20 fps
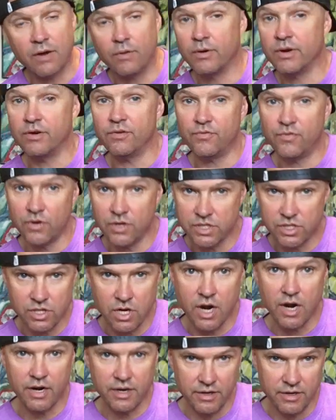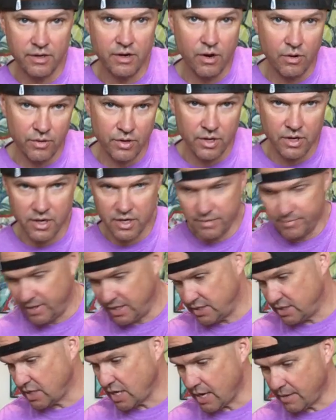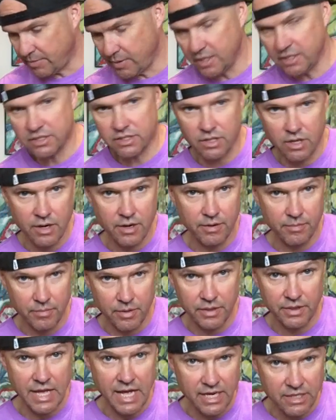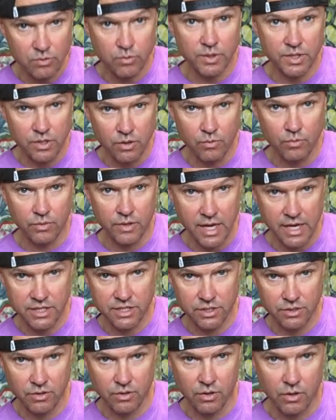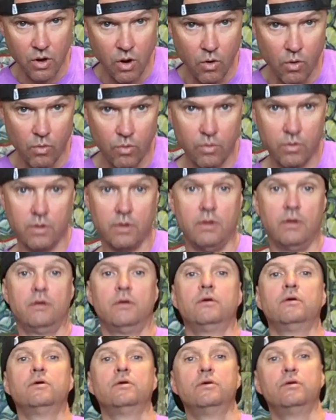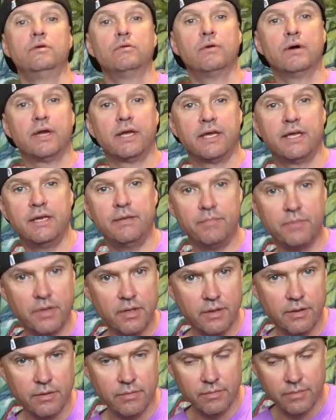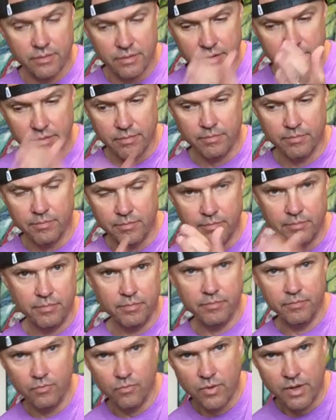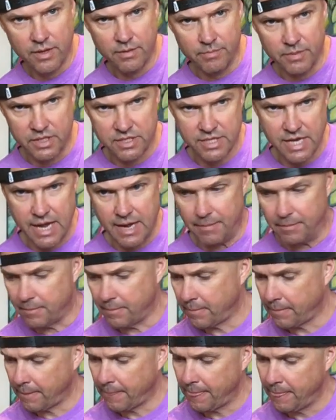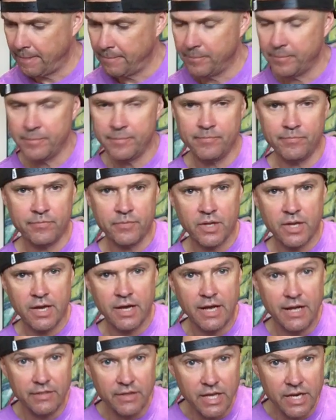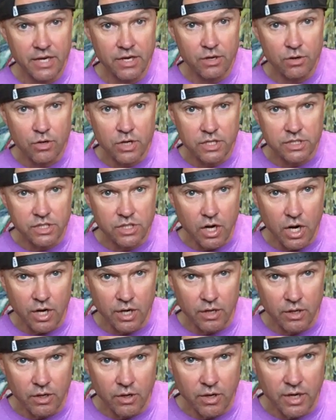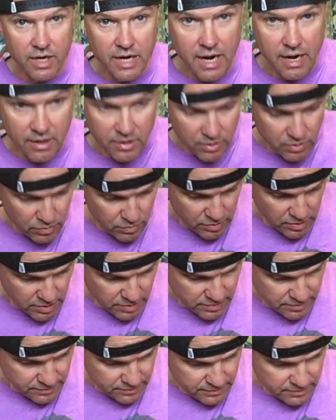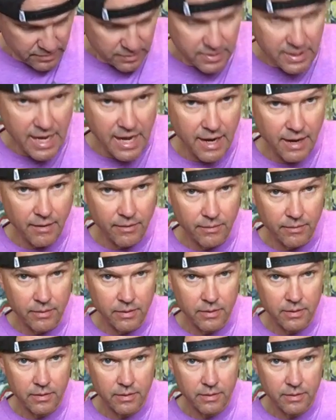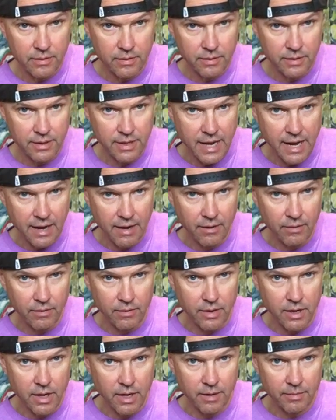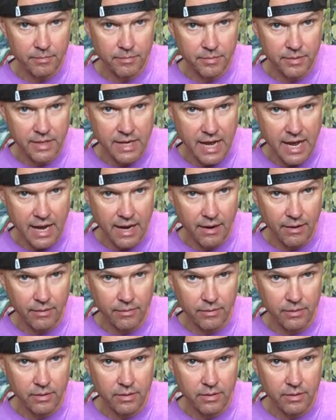When you first start, you know, you're going to be stopping and starting, but that's your goal. You want to keep the rhythm the same. And then you can start learning how to do the down, down, up, down,